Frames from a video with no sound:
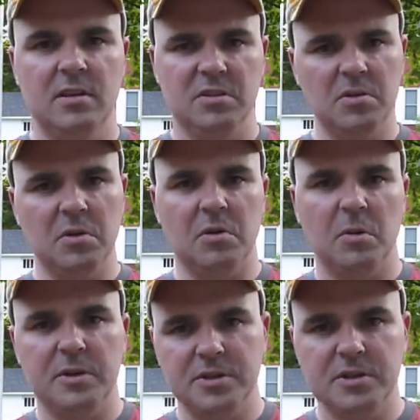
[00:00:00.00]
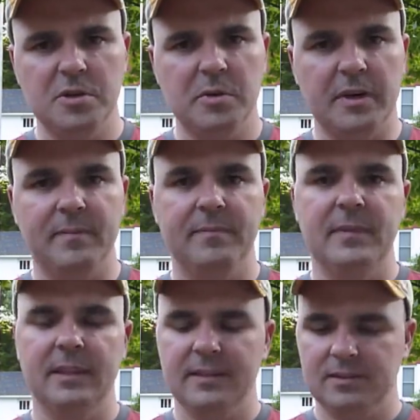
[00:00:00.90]
You don't know what you're doing.
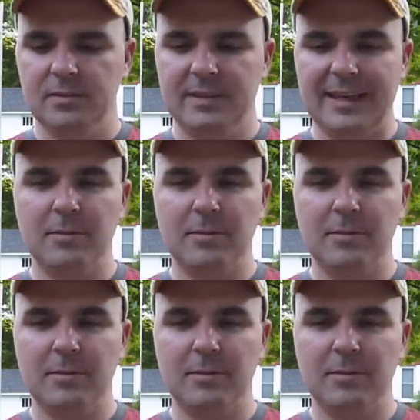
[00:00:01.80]
So they